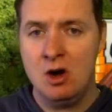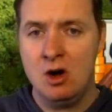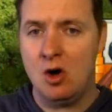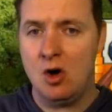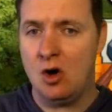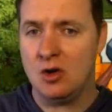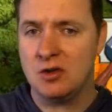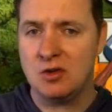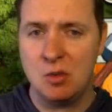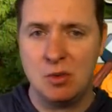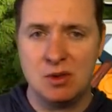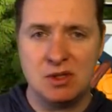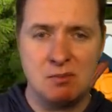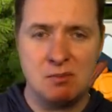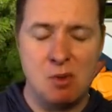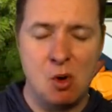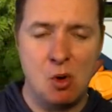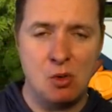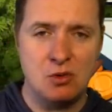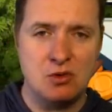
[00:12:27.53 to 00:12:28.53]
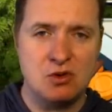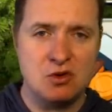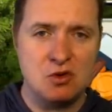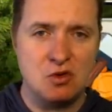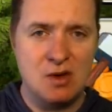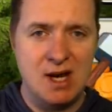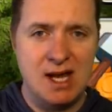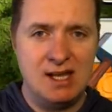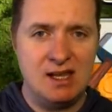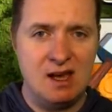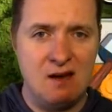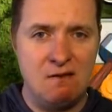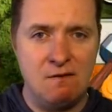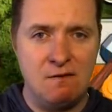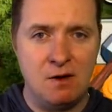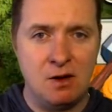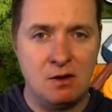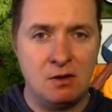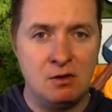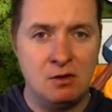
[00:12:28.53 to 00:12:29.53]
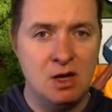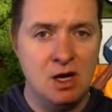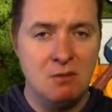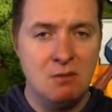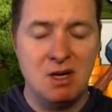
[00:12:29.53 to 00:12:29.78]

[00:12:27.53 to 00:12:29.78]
Also with the bowlers, create that funnel.